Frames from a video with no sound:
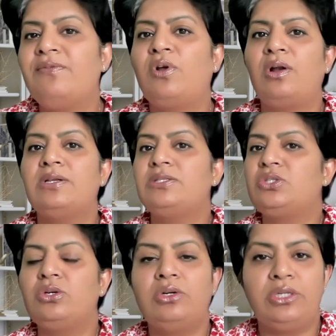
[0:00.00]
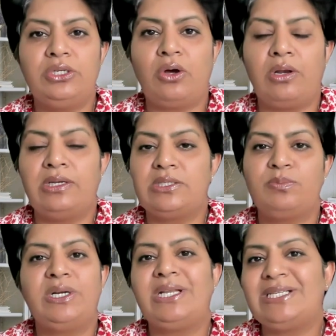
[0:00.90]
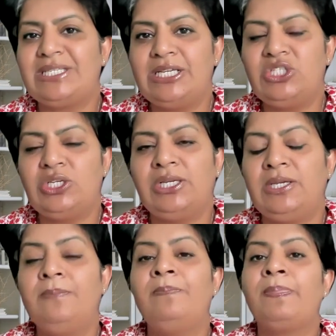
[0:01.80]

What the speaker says: $30, but essentially